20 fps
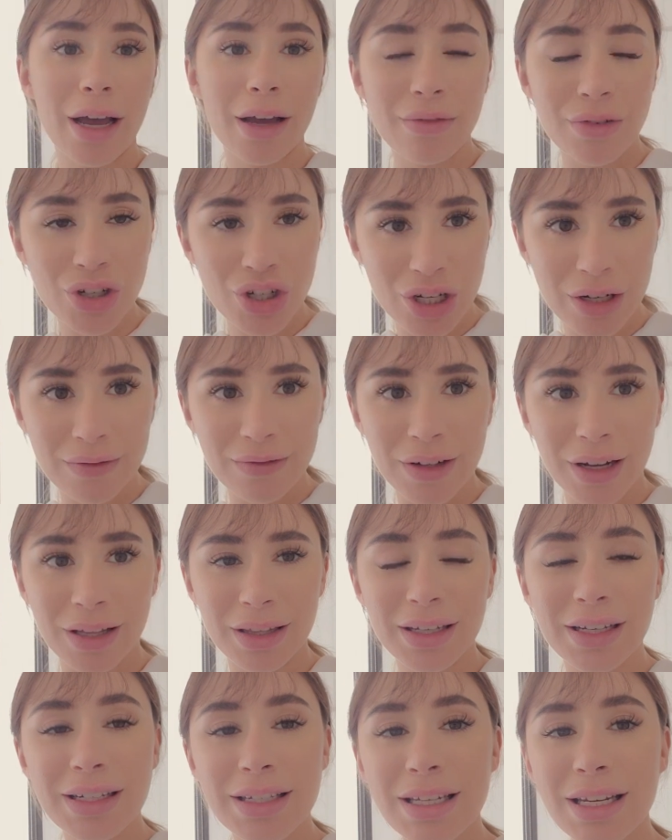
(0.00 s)
I have achieved
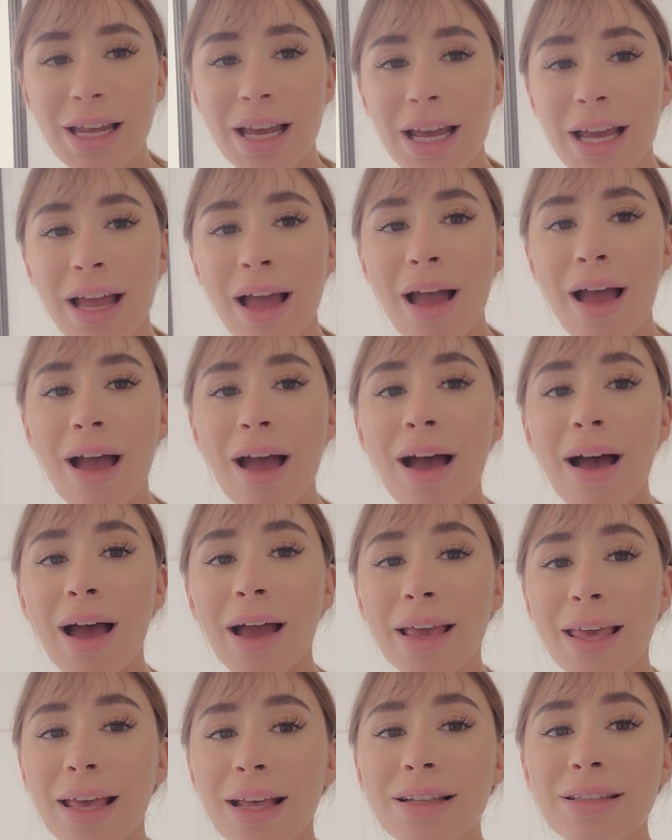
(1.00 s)
nothing today.
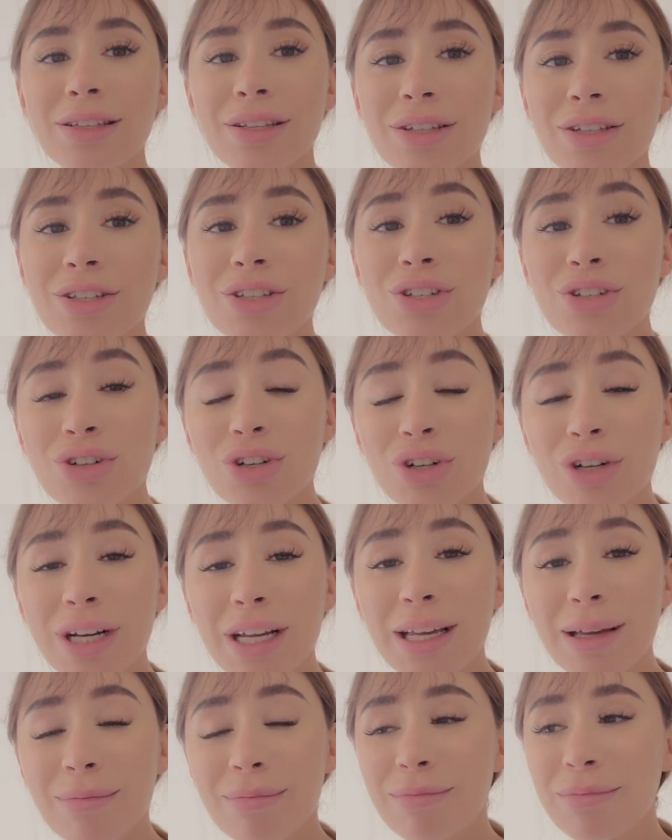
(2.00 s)
I canceled
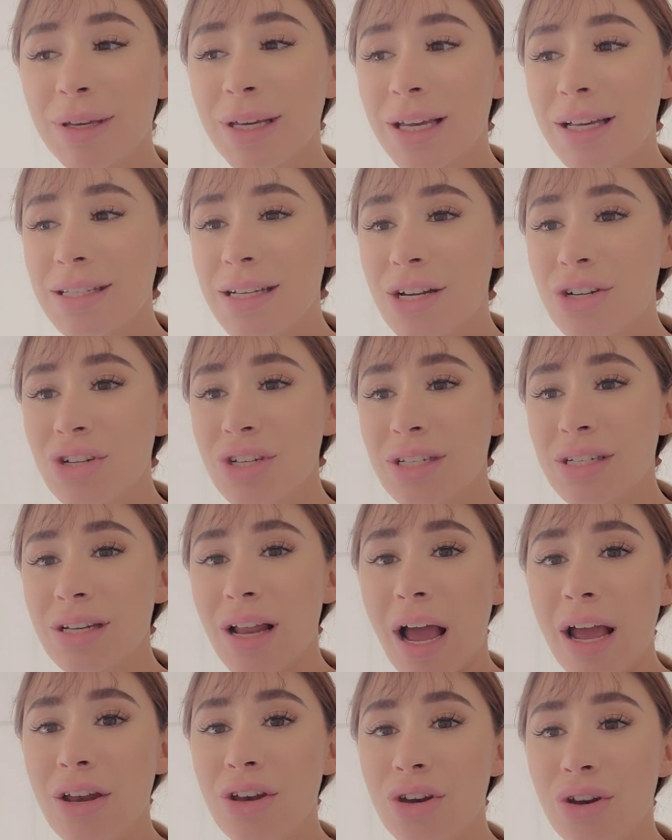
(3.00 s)
stream because I
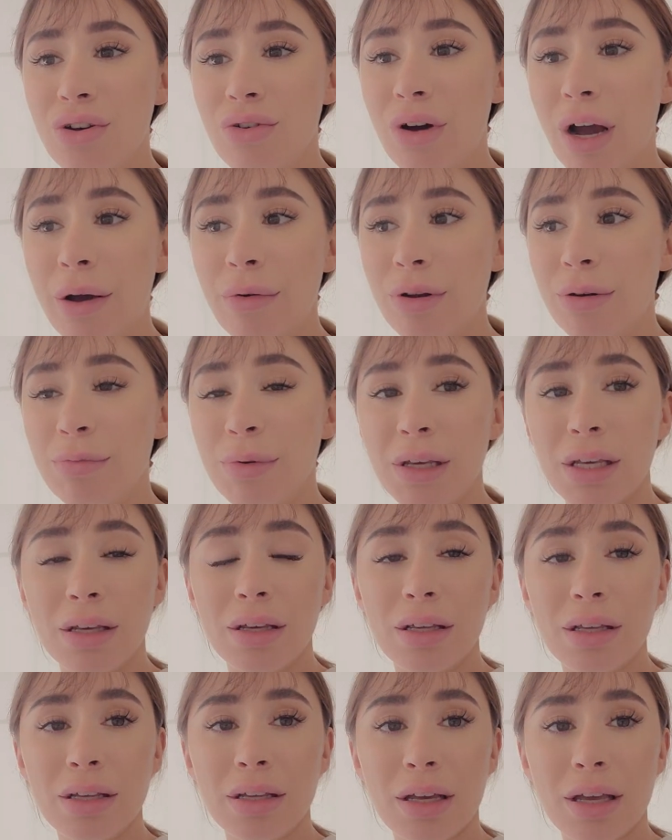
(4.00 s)
just, I knew I would
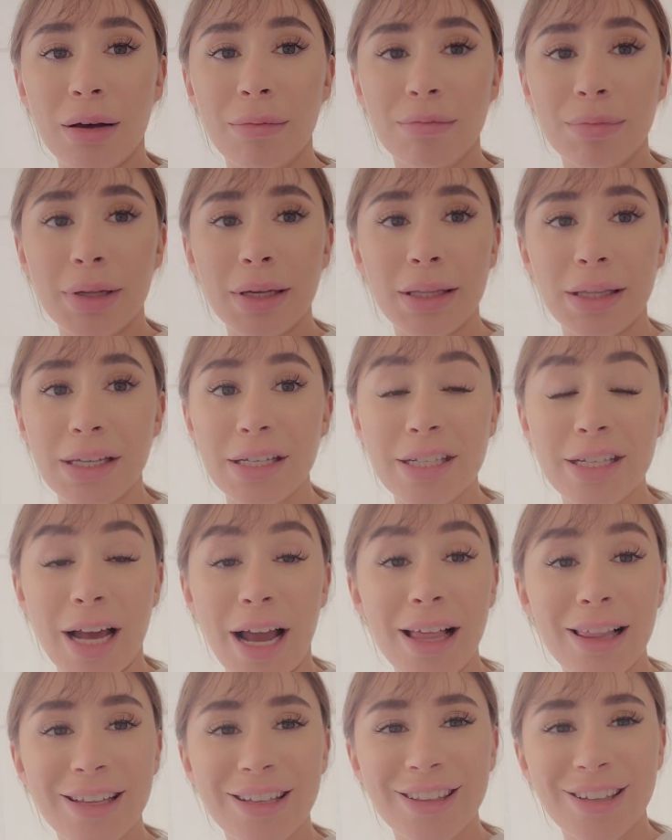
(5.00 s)
be completely
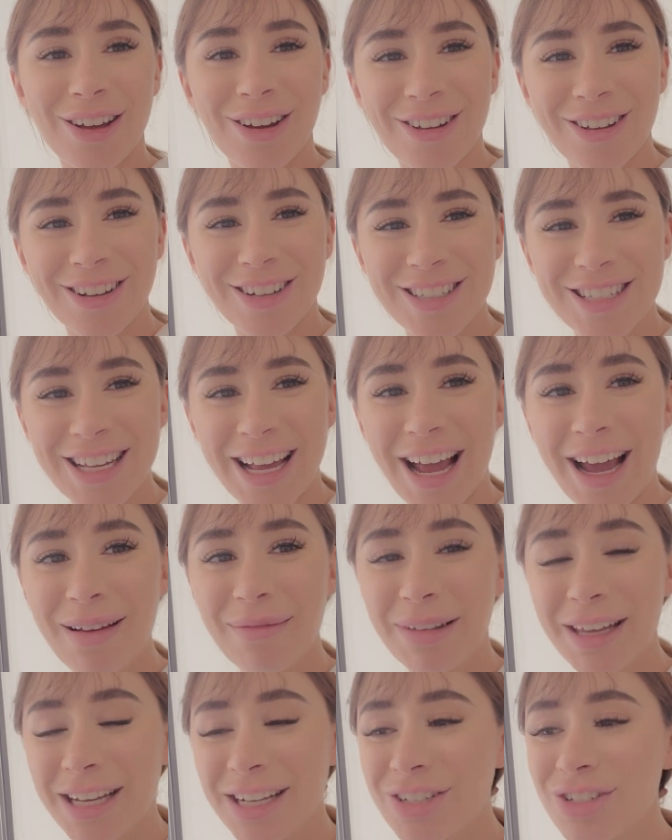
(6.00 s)
silent the whole
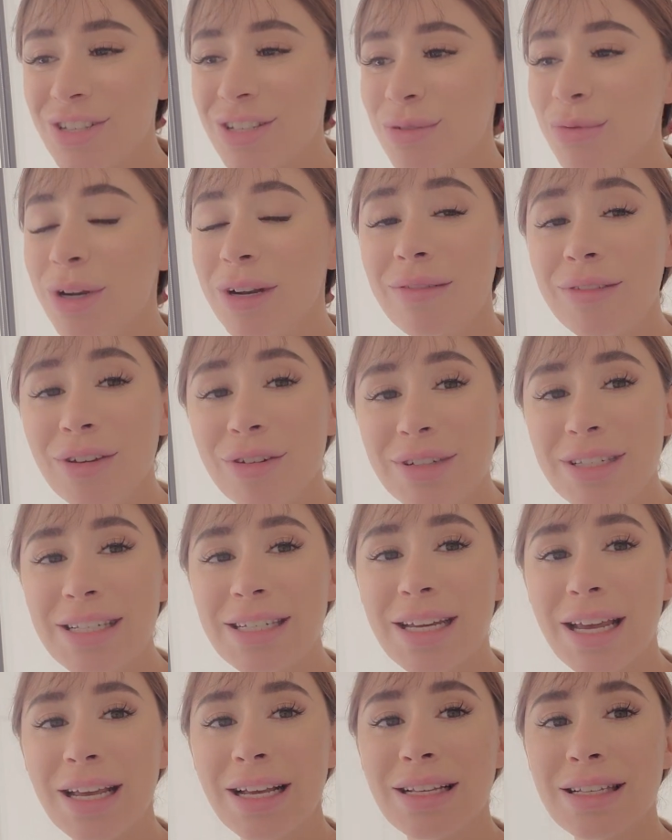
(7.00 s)
time. Like it's just one of
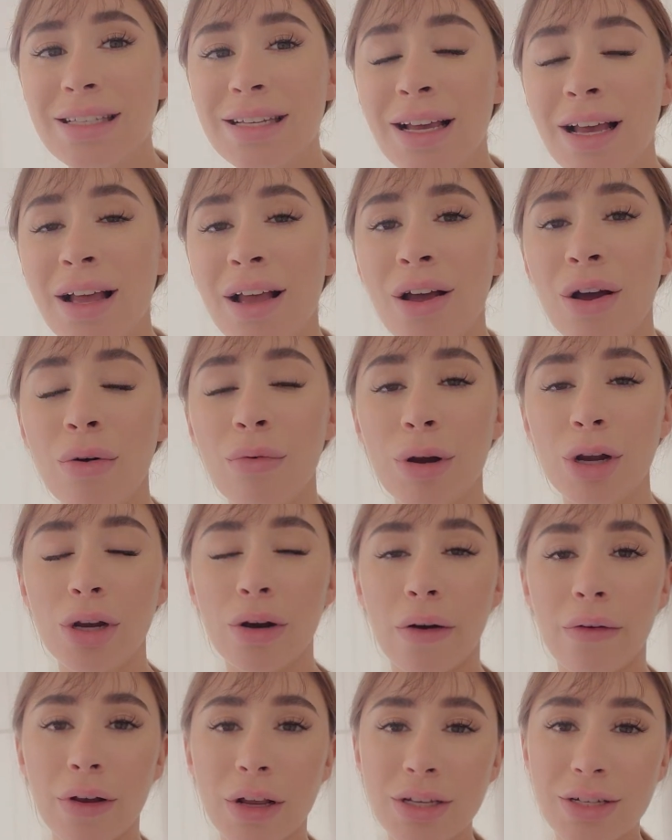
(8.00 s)
those days where
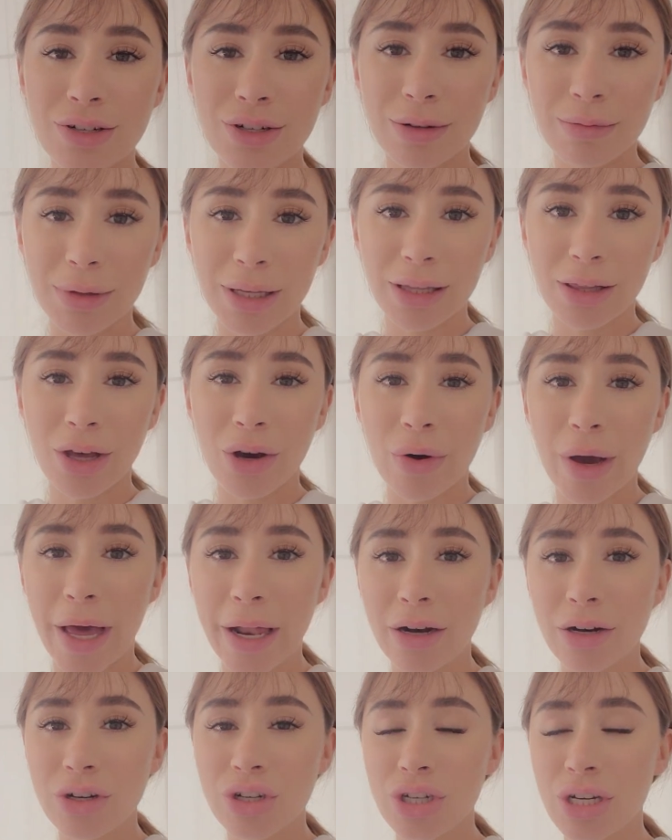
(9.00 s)
you're extremely low
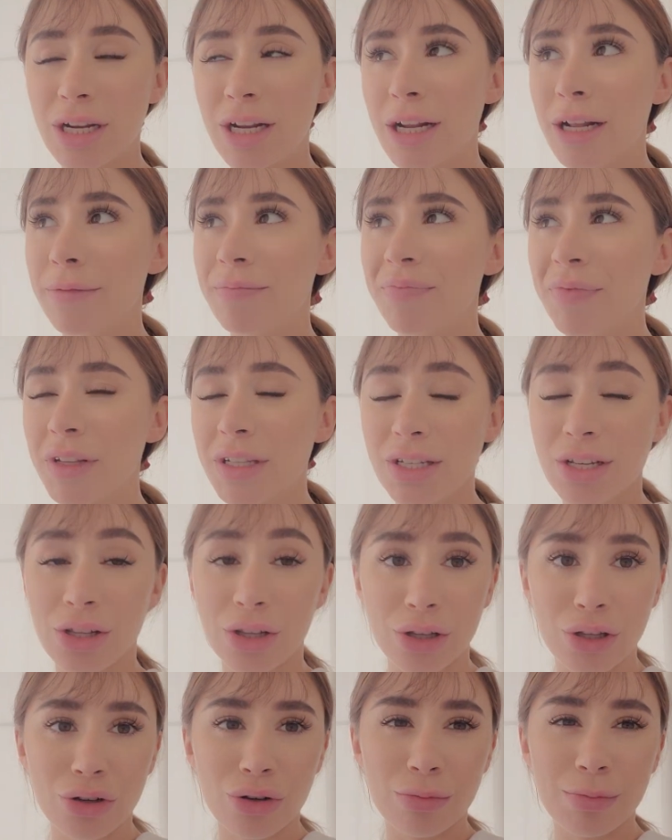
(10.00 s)
energy, it's
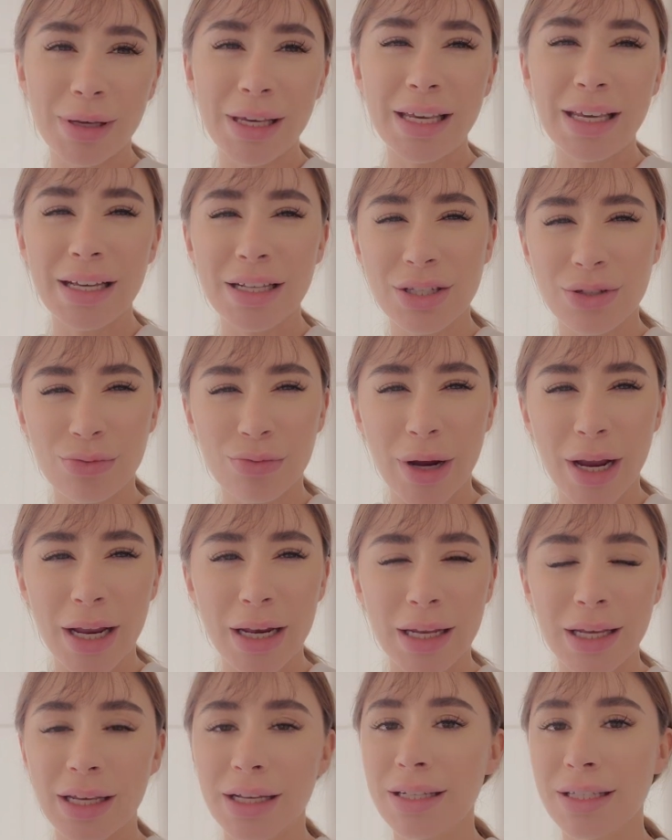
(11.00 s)
gloomy, it's
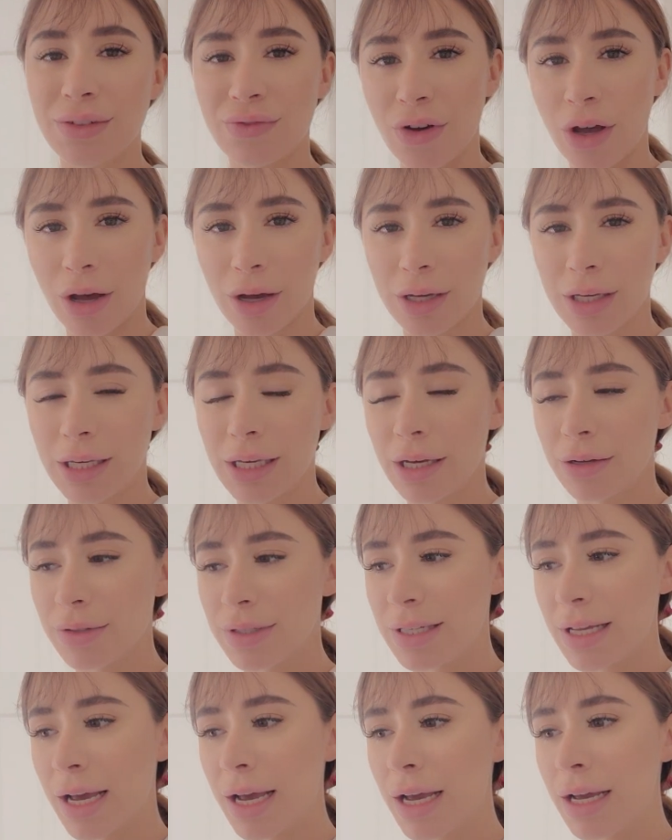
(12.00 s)
rainy, it's foggy
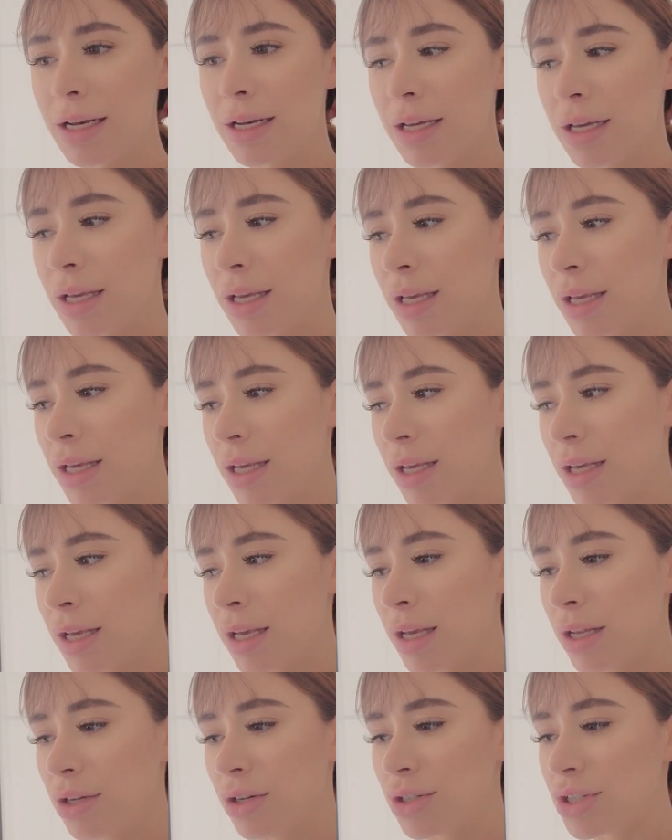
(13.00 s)
outside
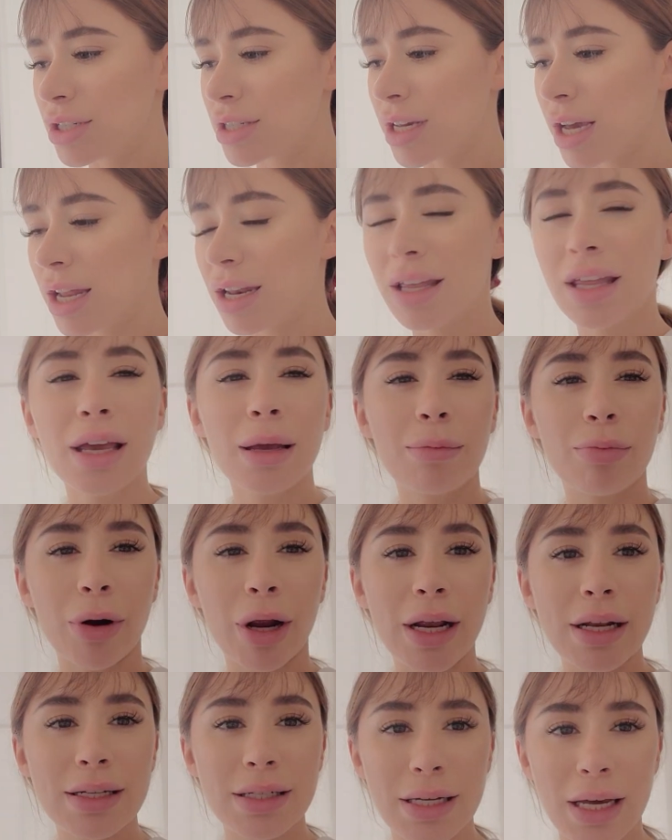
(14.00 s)
you're just kind of like
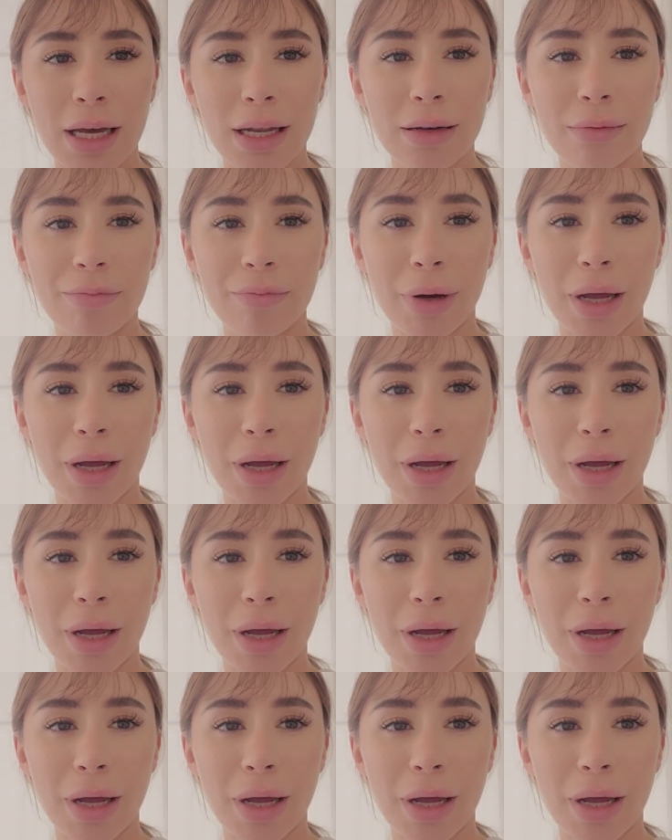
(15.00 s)
brain dead.